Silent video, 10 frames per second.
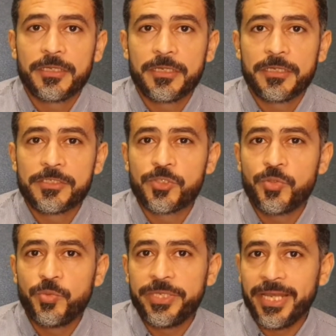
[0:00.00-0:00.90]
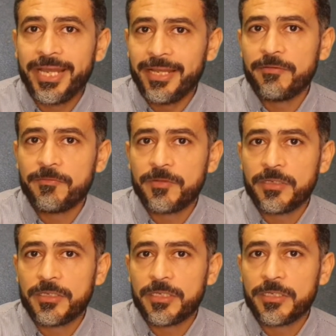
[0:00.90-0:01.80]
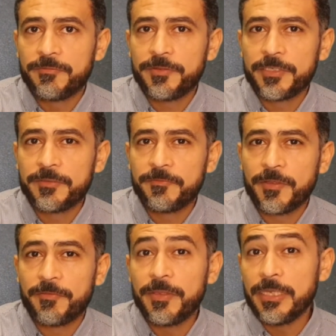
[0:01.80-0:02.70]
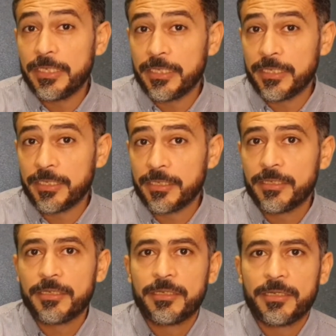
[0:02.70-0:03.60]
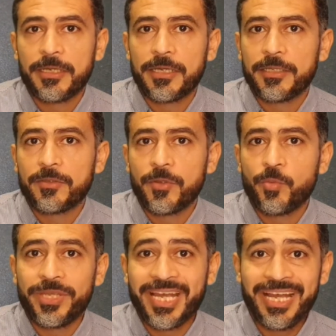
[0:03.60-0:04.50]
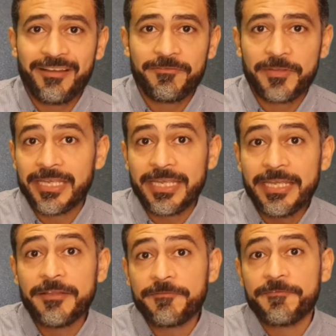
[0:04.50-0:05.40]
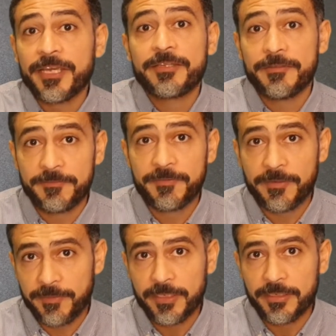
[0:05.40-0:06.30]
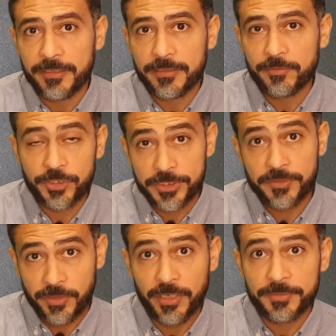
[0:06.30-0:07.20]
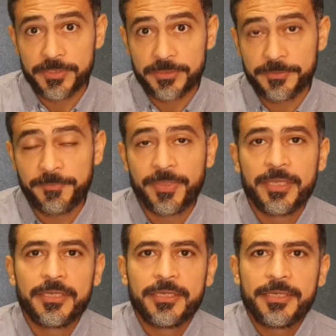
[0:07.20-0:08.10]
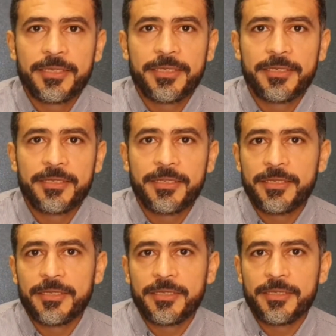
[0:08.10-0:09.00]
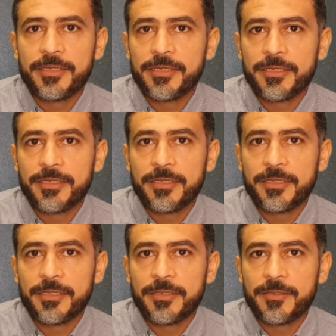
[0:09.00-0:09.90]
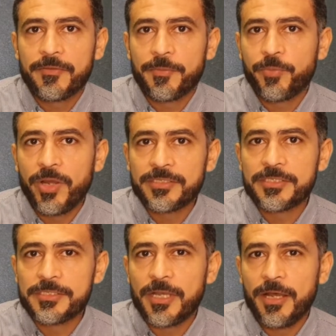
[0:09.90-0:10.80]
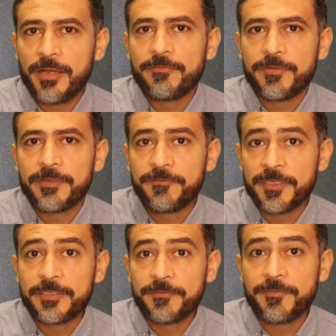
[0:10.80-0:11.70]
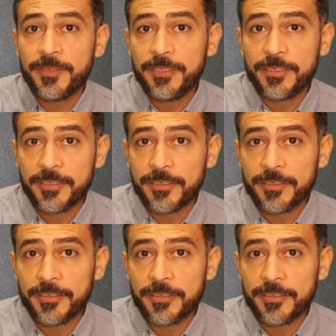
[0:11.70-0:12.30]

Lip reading: So we have effective thinking and we have ineffective thinking, which is the opposite. In the process of effective thinking,